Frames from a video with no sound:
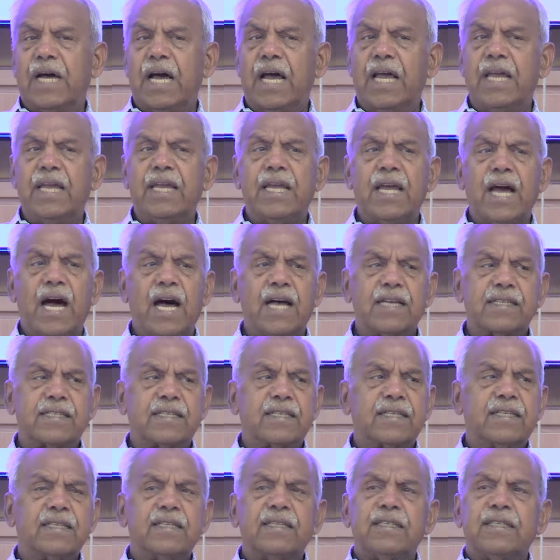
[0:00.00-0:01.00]
I
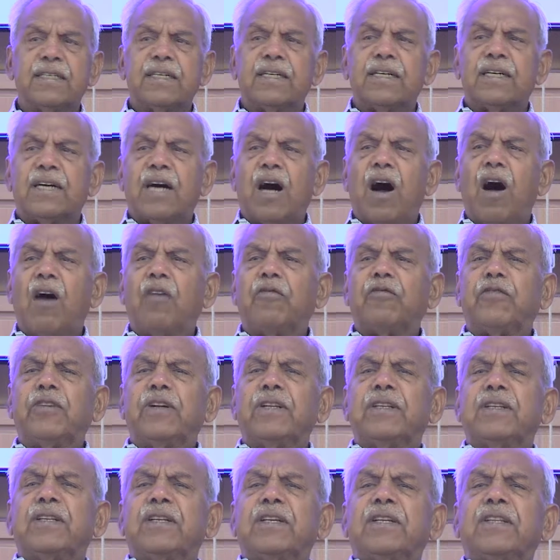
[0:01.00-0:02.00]
ask
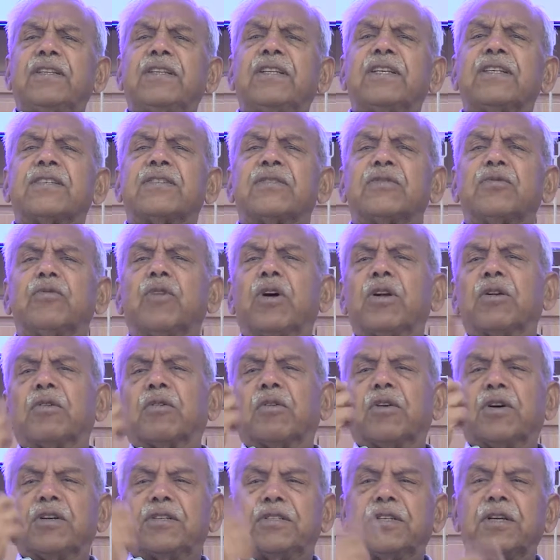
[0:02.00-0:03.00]
often this
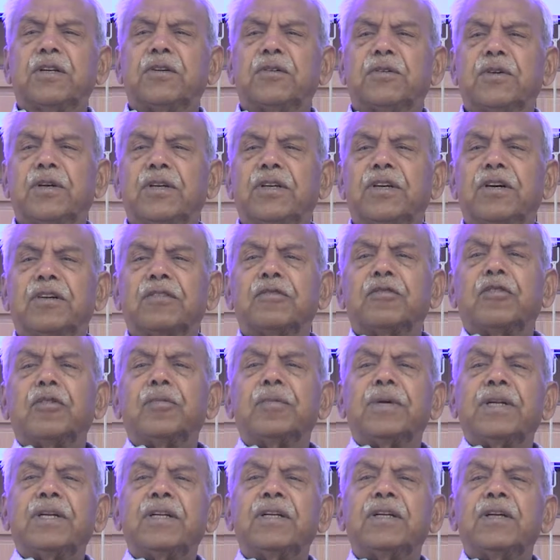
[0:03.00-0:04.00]
one question to a young
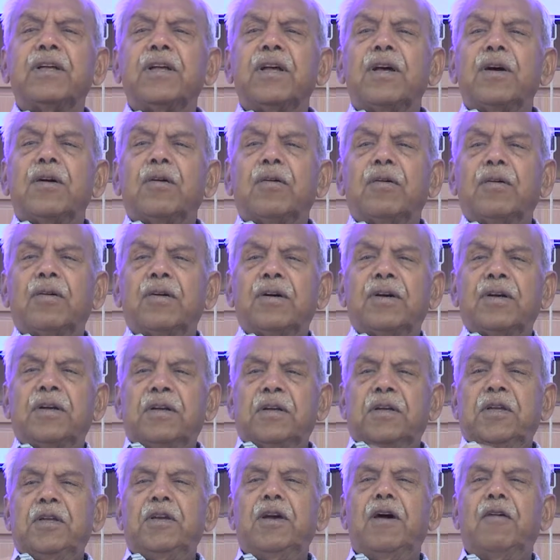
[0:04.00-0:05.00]
woman:
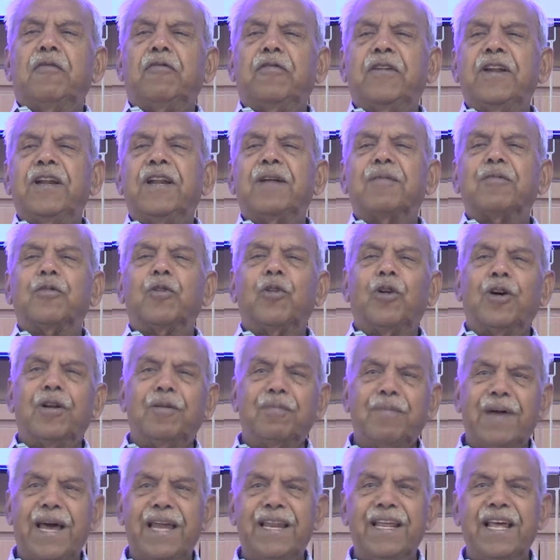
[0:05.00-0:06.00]
you have freedom, go
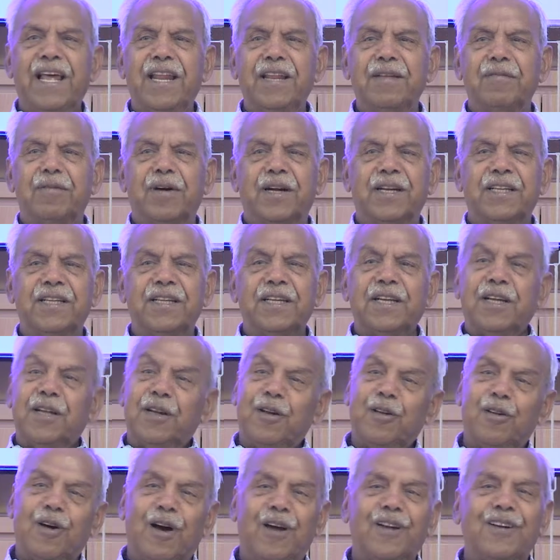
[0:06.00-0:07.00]
and marry anybody.
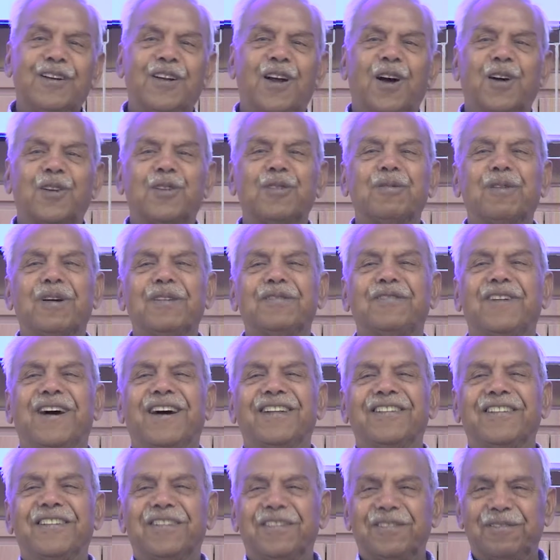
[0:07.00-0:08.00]
No, I'll talk to my
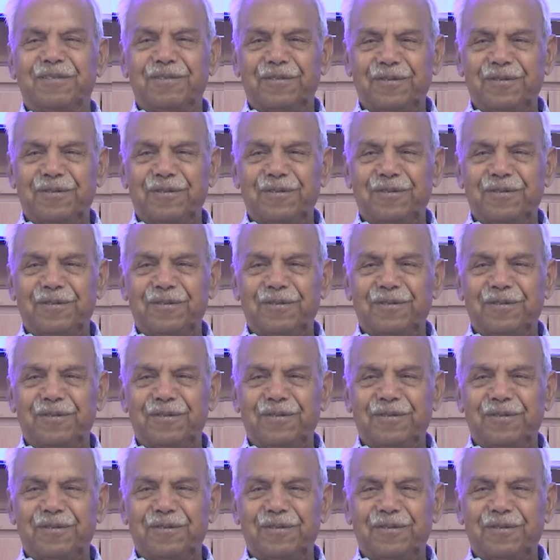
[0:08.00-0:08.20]
father.